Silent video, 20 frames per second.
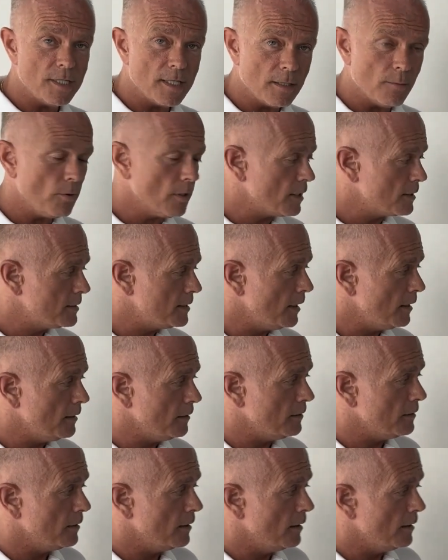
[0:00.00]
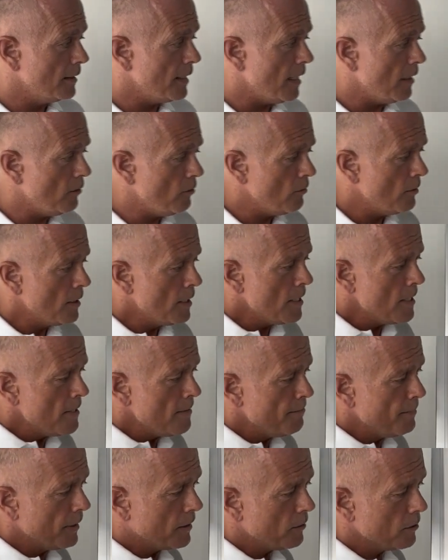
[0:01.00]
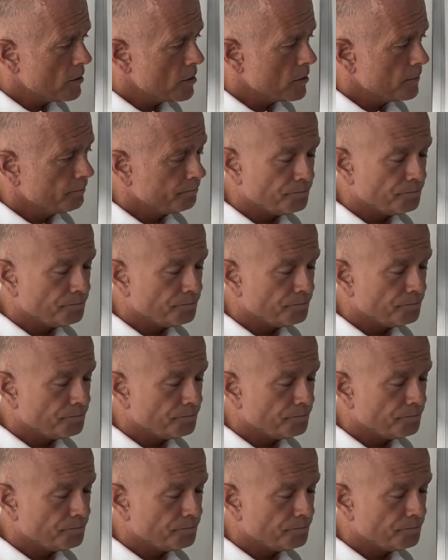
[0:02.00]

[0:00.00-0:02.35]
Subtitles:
and I want to tell it now, because